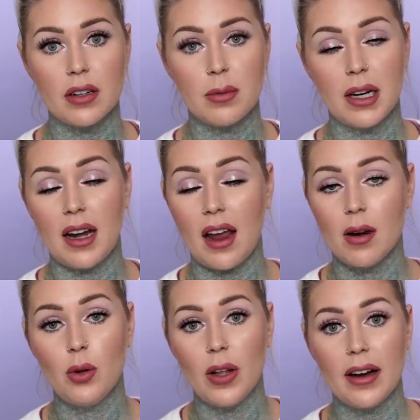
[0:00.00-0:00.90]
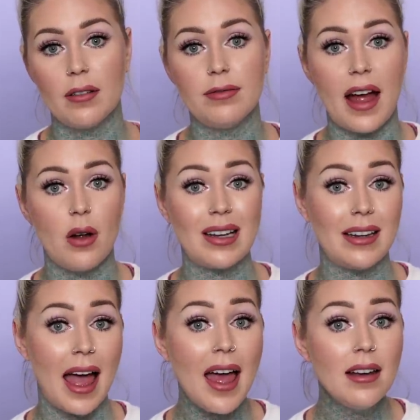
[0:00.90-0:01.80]
there's been an animal hair found
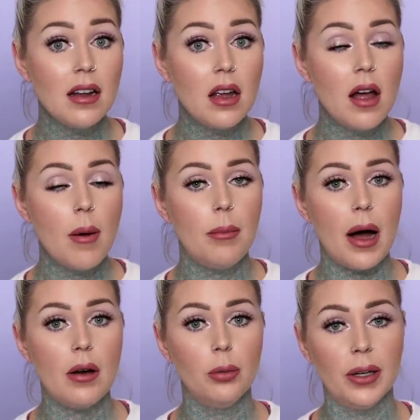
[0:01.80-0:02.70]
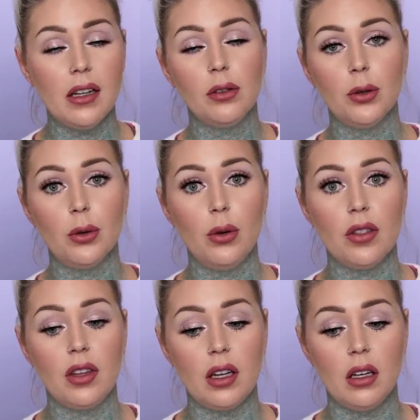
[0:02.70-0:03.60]
yet, but reading through
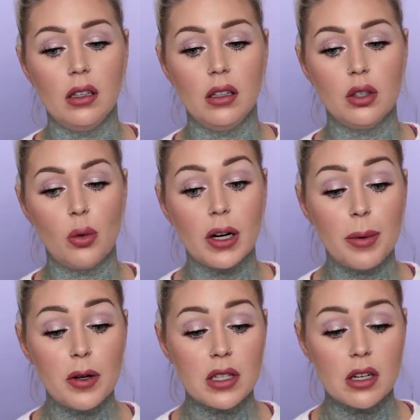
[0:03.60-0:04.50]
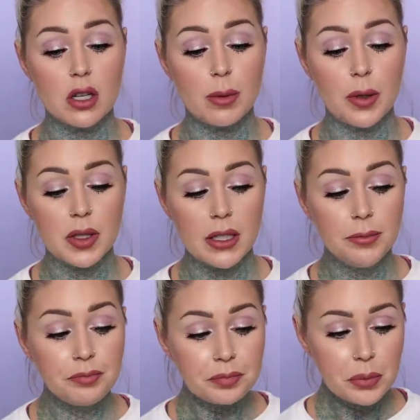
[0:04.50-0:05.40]
the Twitter post that I just
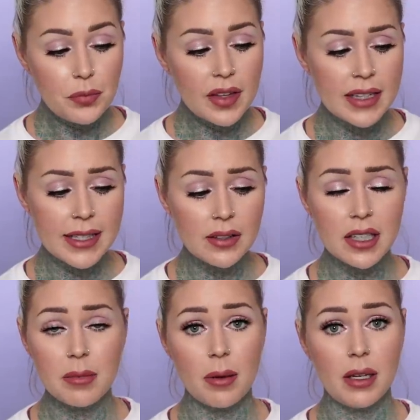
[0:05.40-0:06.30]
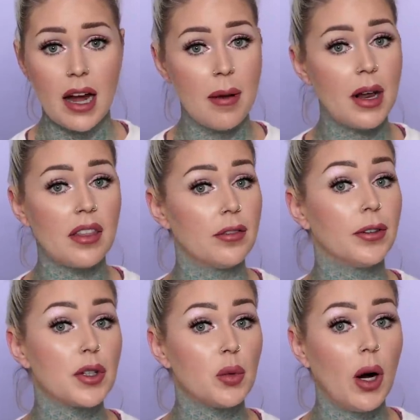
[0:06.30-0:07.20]
posted, it sounds like maybe I'm not the
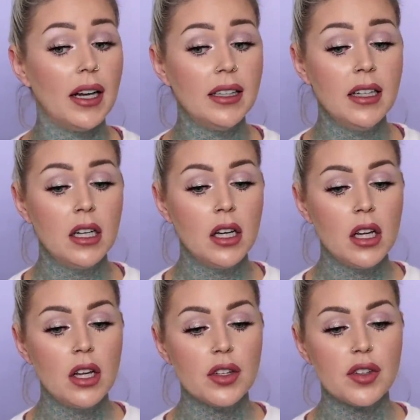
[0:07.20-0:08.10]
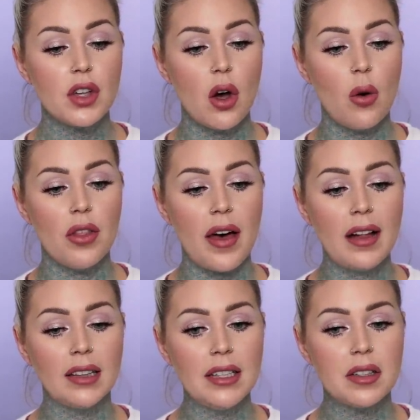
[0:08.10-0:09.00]
first one. So
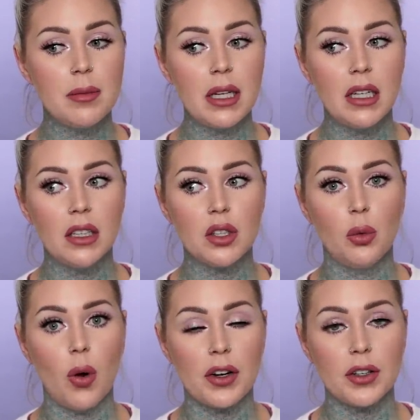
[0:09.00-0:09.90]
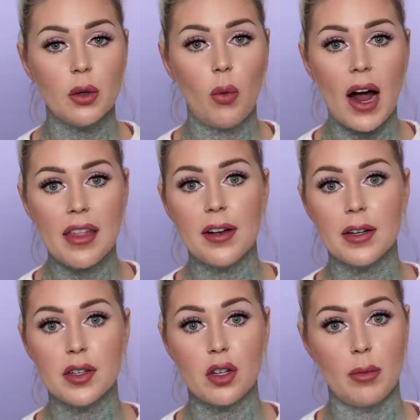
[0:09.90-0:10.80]
that leaves me to wonder why
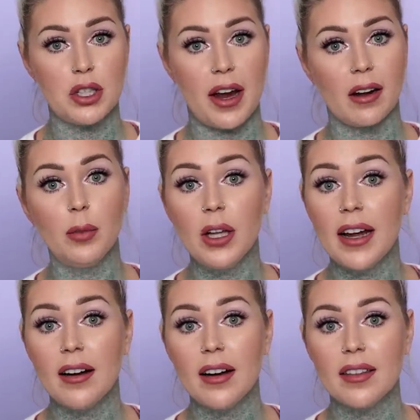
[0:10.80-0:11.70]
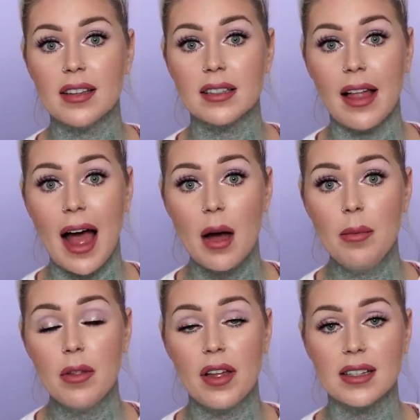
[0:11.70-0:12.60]
there is so much animal hair in this
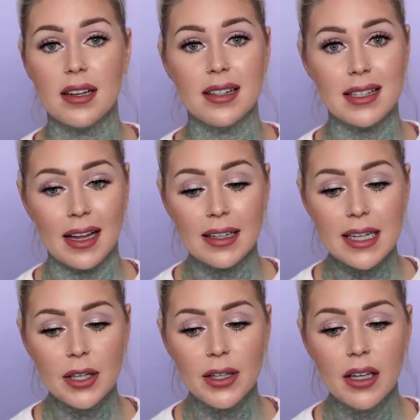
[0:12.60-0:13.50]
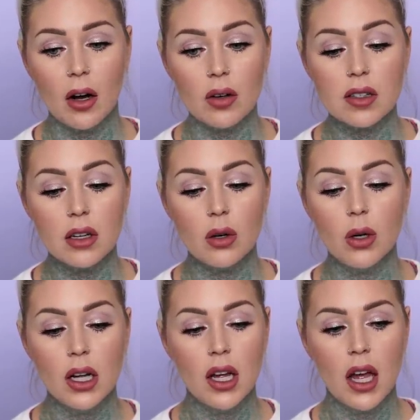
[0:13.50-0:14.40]
lab. That's unsanitary.
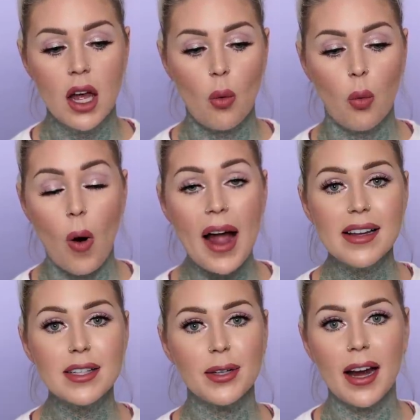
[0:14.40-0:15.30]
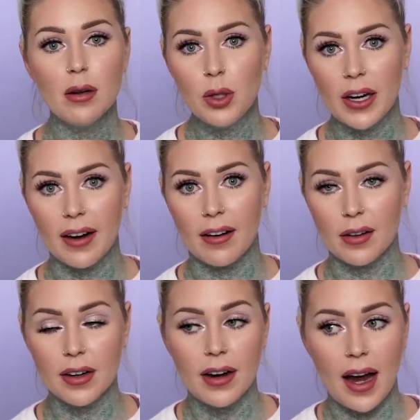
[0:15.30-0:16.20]
Also, why is there animal hair?
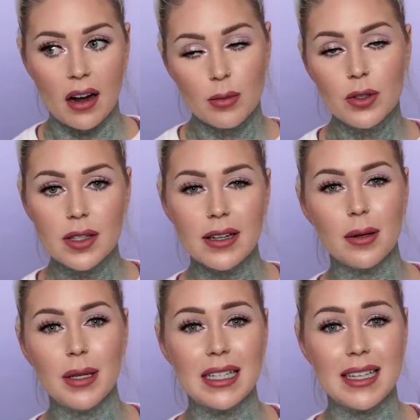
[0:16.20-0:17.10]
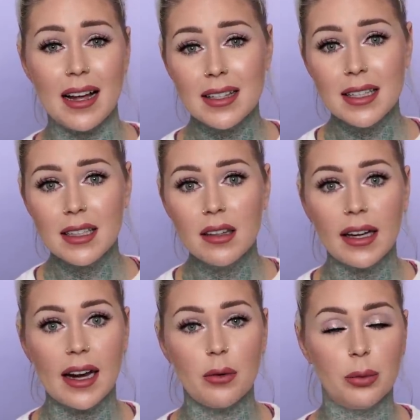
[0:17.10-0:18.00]
Are there animals there being tested?
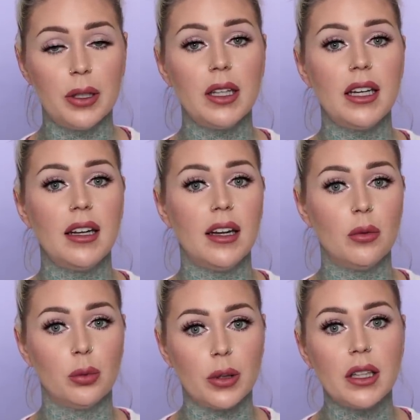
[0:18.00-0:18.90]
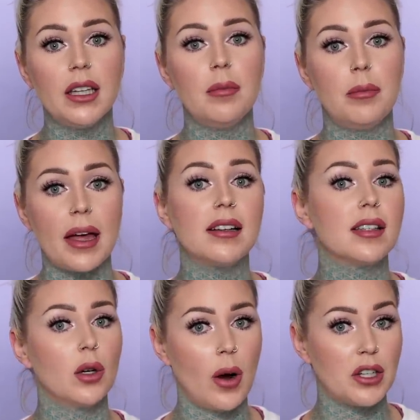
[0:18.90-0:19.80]
Like, it really begs
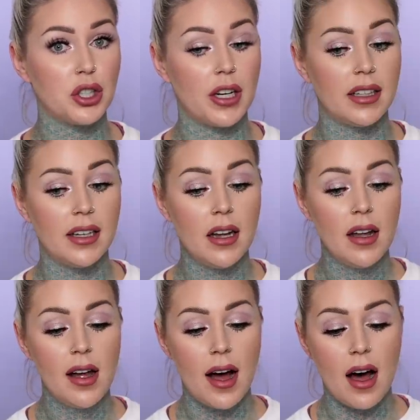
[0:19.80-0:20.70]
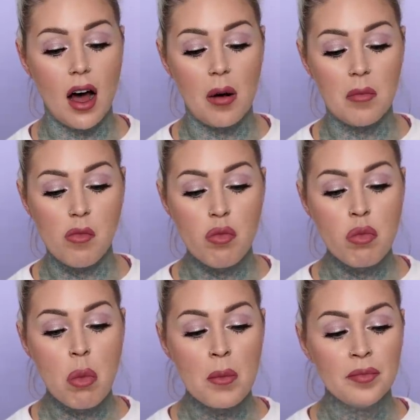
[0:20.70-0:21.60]
the question. I'm
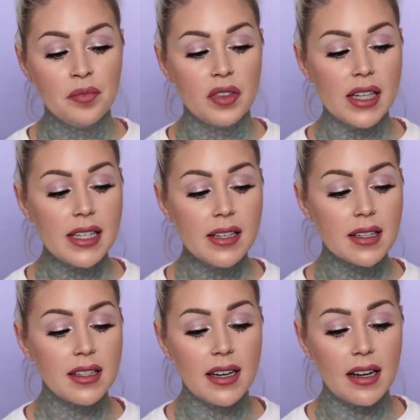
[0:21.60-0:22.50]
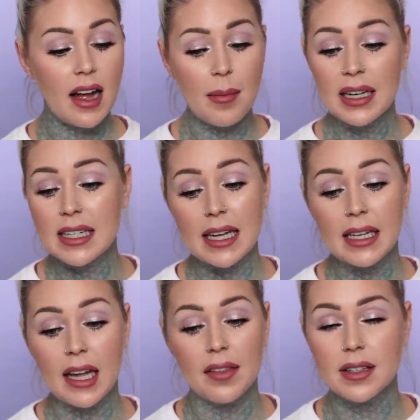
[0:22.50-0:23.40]
gonna say it
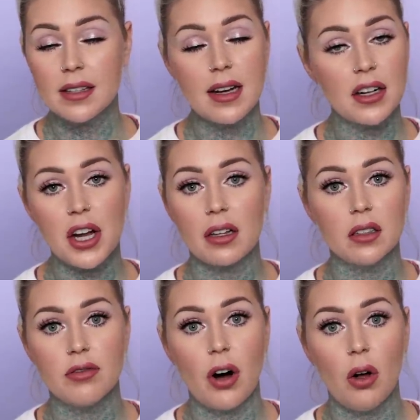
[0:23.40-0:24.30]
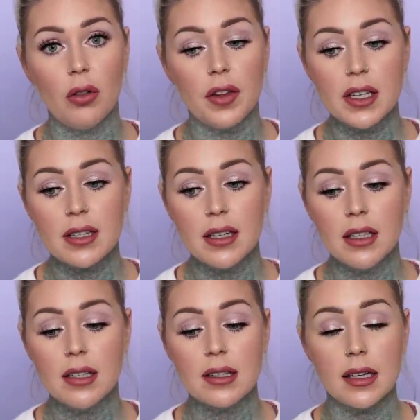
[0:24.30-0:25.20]
again, this is not Jaclyn's fault. This
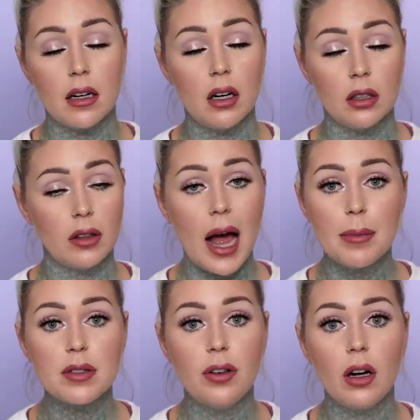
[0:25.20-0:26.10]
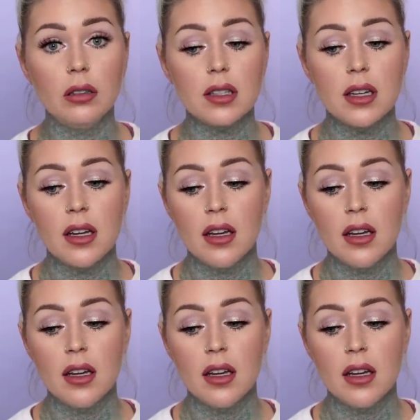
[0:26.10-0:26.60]
is her lab's fault.